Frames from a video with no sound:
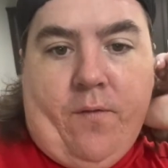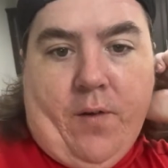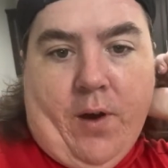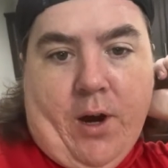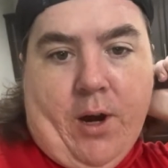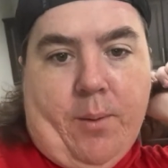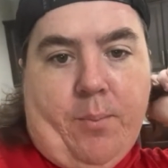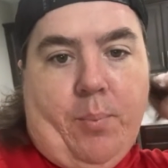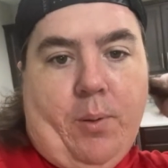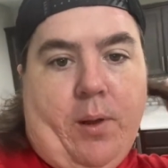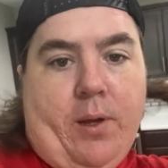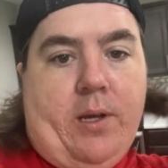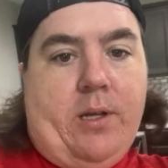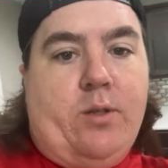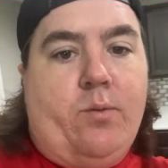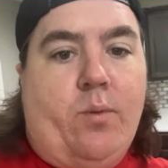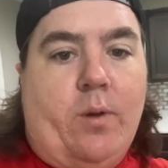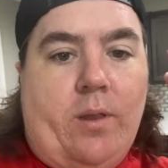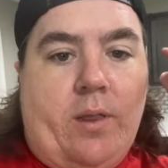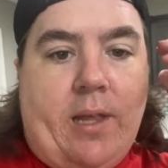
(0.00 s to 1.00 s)
very
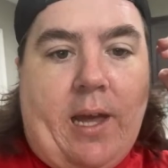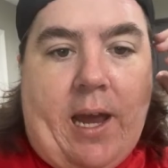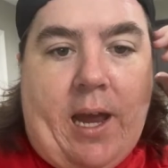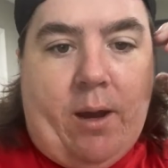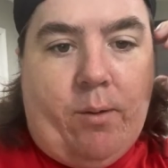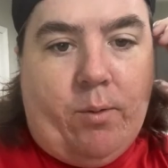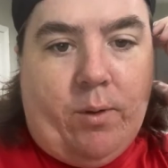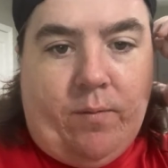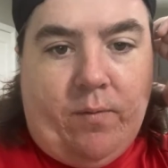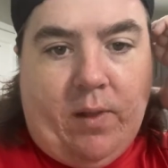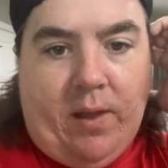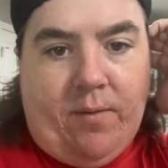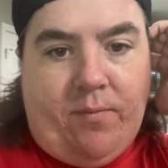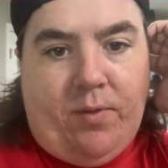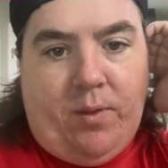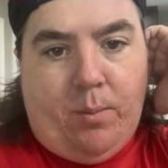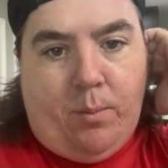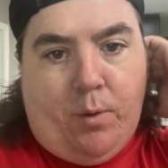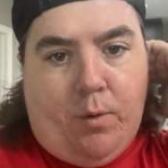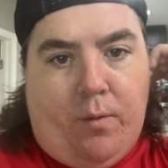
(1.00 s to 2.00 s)
pleased with that. We've left
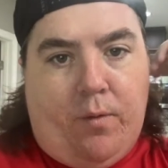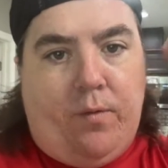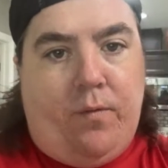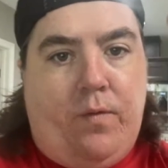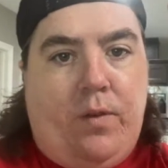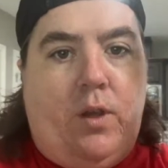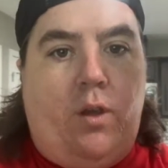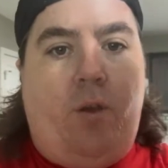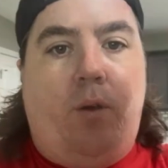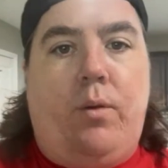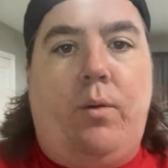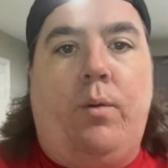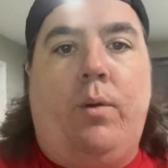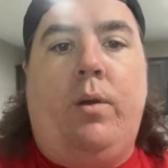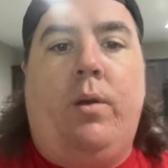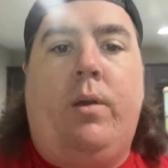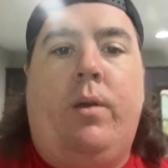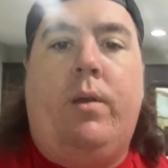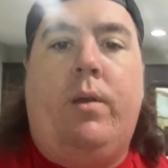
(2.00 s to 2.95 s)
them a review.